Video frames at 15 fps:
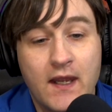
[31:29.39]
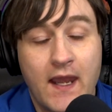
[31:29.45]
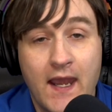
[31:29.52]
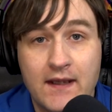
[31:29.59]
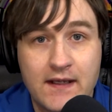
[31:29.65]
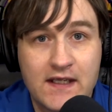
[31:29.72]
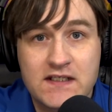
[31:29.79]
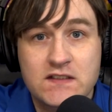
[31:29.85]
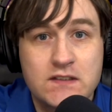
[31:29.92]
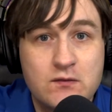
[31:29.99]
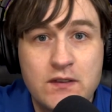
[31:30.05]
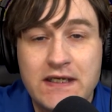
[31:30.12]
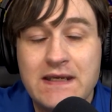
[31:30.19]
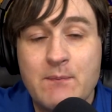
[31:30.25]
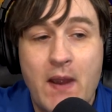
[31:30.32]
And as you
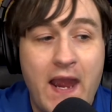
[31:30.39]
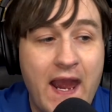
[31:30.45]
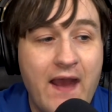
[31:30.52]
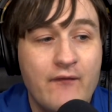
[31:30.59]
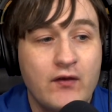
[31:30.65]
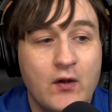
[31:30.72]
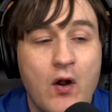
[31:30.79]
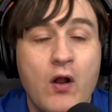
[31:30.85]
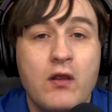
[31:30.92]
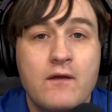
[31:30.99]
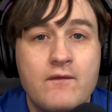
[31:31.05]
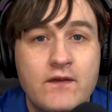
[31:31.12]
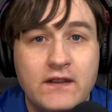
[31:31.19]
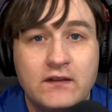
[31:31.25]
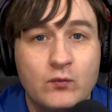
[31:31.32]
keep having all
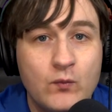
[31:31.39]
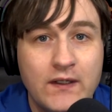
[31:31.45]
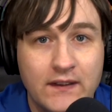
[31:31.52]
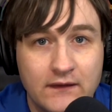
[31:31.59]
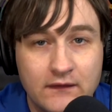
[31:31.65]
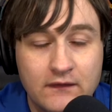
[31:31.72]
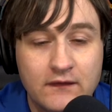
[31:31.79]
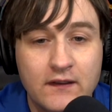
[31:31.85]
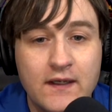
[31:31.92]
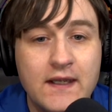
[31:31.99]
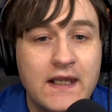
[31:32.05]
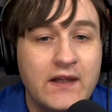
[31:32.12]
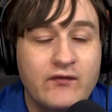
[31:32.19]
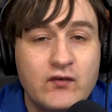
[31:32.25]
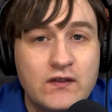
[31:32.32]
of these wins,
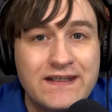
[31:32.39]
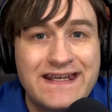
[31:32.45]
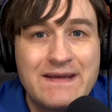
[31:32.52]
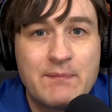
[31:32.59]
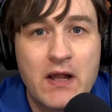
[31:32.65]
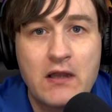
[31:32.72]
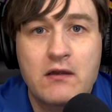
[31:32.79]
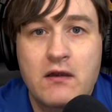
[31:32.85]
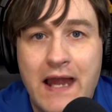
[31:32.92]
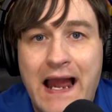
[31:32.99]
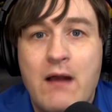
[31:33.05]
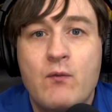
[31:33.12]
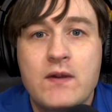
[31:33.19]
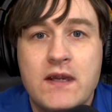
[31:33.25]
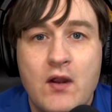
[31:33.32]
if you keep
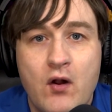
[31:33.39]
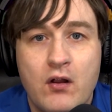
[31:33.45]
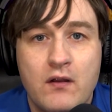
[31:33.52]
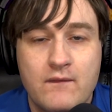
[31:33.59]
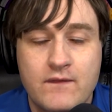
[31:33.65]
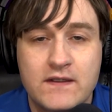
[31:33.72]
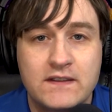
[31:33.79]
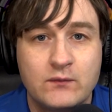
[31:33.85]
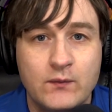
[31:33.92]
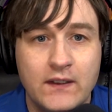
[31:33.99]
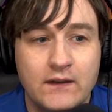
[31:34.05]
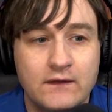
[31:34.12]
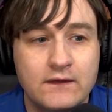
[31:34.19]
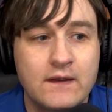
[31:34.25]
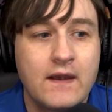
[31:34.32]
allowing all of these
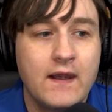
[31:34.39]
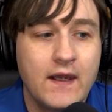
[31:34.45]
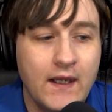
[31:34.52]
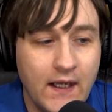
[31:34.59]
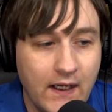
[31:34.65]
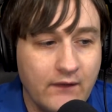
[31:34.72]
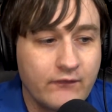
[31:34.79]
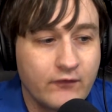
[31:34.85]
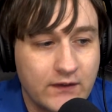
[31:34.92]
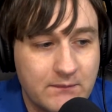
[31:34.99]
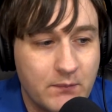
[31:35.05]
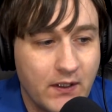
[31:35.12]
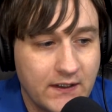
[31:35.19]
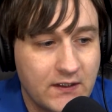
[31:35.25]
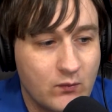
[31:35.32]
wins,
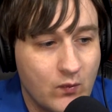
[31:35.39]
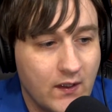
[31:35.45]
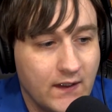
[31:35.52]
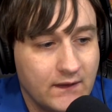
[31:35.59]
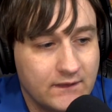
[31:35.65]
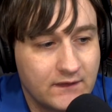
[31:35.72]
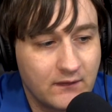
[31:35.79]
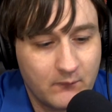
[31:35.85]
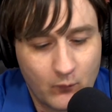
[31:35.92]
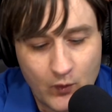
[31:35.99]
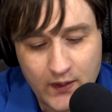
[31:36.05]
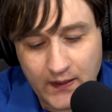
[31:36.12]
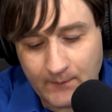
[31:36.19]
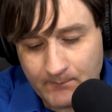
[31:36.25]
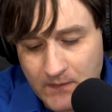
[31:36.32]
everybody winds up
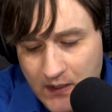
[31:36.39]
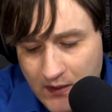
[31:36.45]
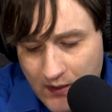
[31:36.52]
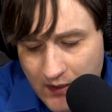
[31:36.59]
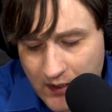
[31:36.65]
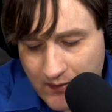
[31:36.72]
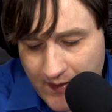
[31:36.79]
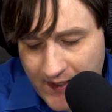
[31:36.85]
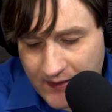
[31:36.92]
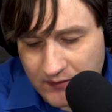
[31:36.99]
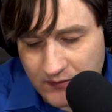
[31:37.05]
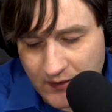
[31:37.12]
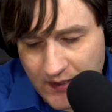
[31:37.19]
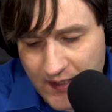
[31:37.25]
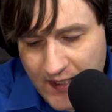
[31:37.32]
winning.
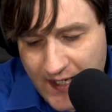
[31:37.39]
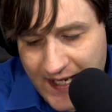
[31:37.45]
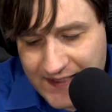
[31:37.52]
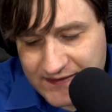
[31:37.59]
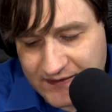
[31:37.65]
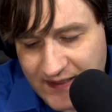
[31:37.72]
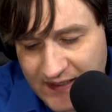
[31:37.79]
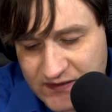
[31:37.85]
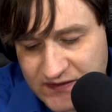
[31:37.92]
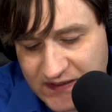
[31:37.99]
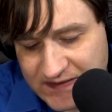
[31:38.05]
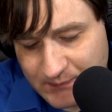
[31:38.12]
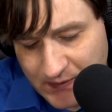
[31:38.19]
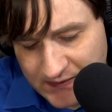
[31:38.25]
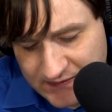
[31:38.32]
And Hazlitt actually
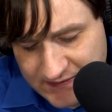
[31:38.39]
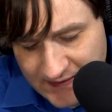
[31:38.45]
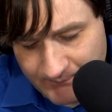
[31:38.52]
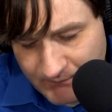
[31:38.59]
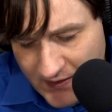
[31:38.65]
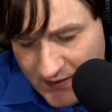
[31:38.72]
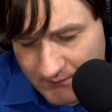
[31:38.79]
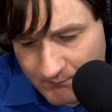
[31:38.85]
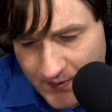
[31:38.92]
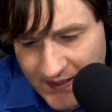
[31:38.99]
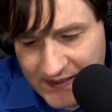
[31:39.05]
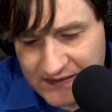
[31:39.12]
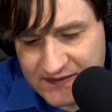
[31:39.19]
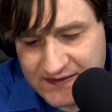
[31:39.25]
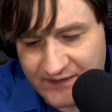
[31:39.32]
explains that on
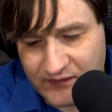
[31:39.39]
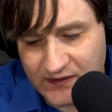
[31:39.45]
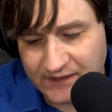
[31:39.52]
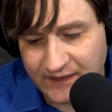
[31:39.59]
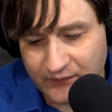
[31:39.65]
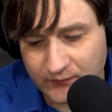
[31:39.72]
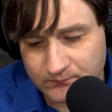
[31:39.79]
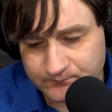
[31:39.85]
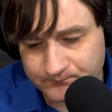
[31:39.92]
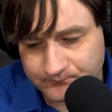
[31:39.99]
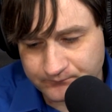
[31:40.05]
page 77.